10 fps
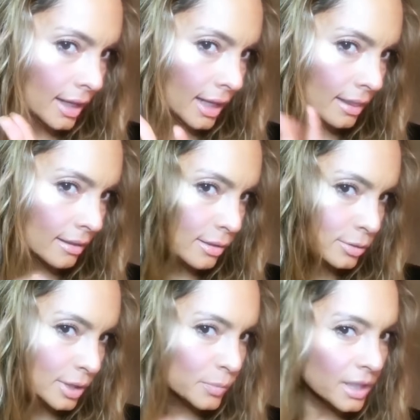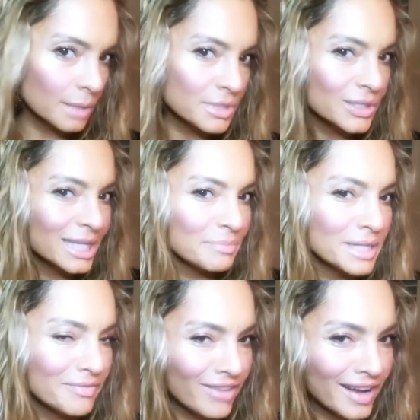Hello and welcome to
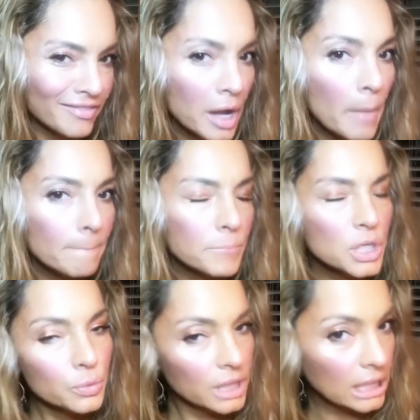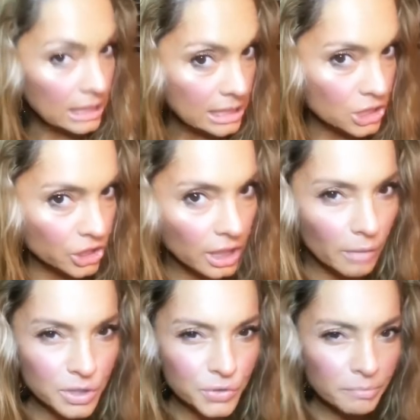Keeping It Fab Beauty Edition. I
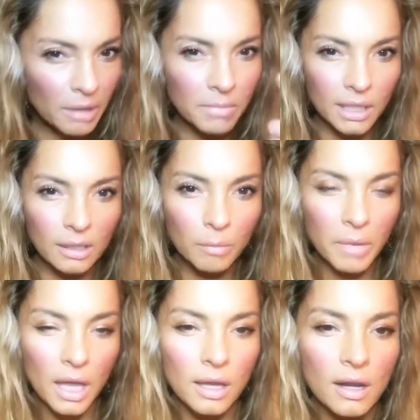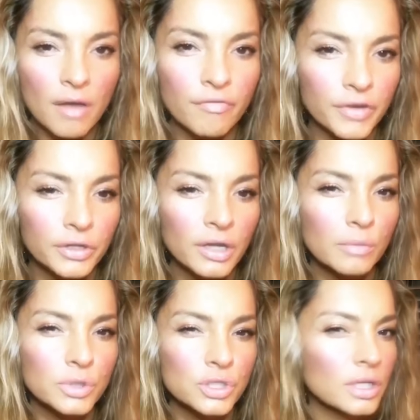was doing my makeup and I figured I
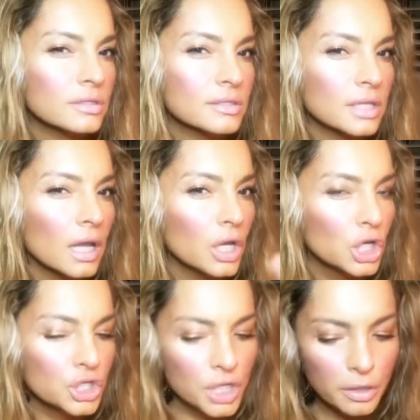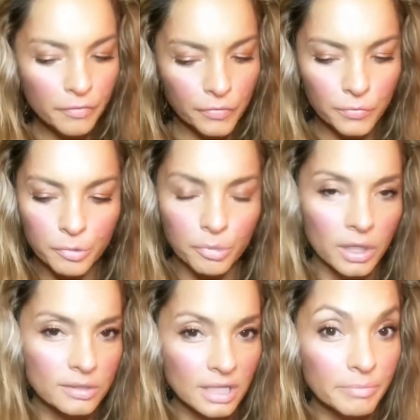would just share a few of the
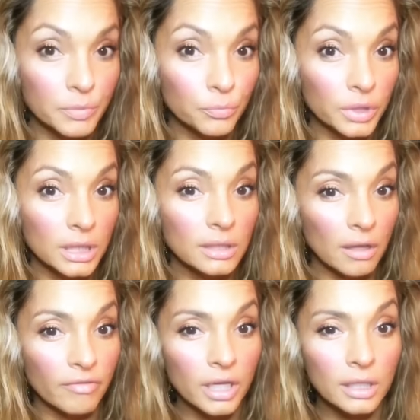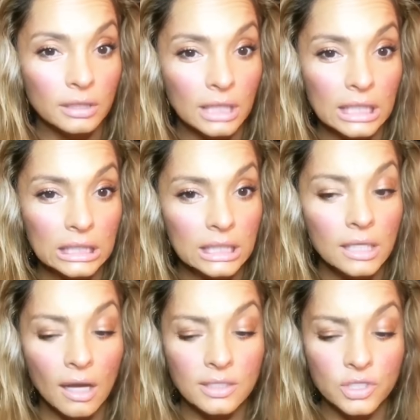products that I've been really loving
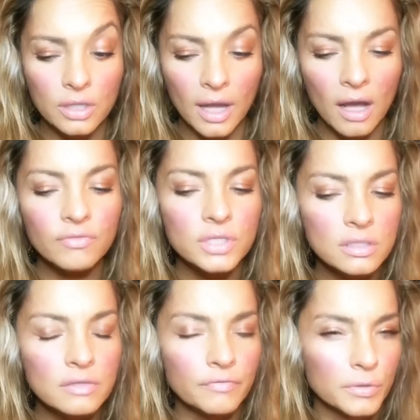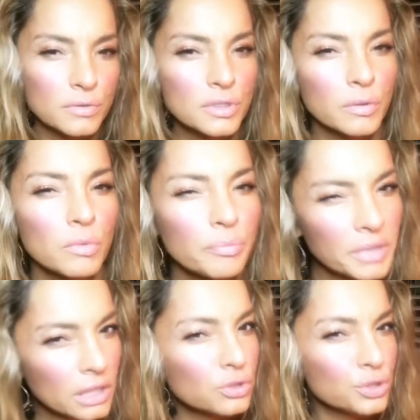lately. I have just a few, so it won't
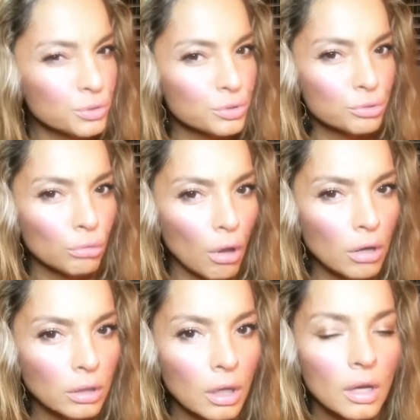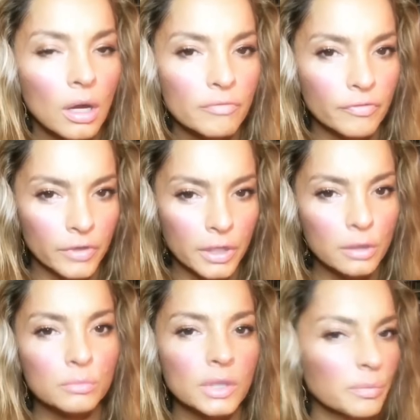be too long of a
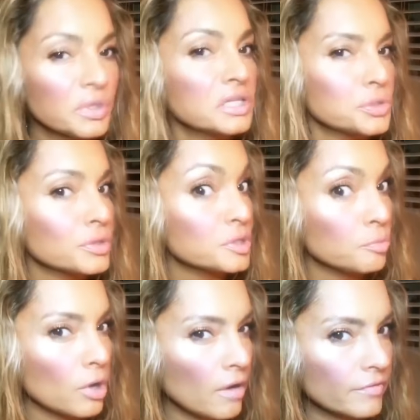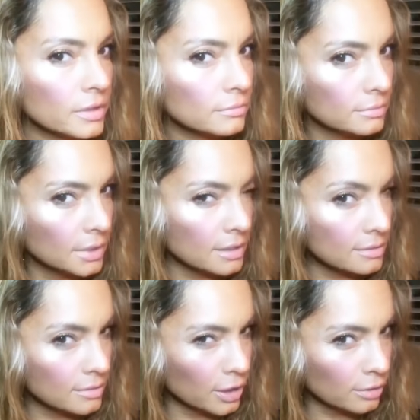video. We can do this more often
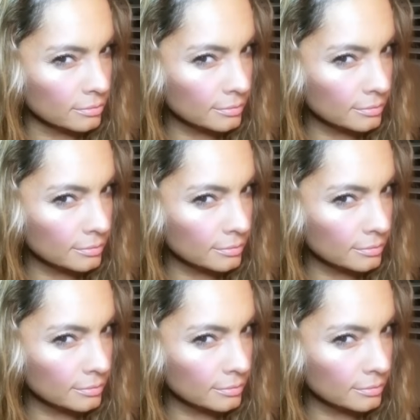because, you know,